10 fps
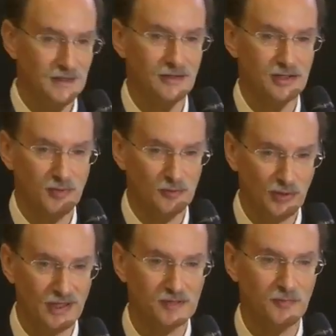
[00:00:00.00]
that has been
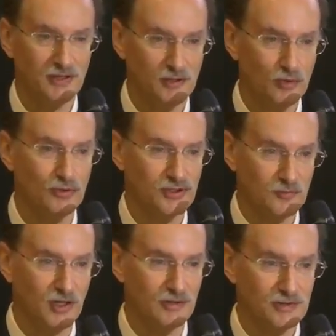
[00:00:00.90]
blessed by the Buddhist
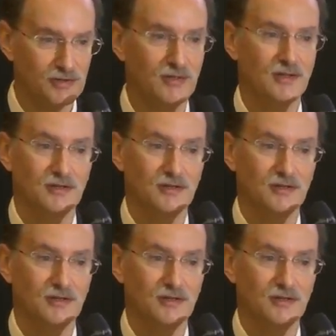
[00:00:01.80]
monks,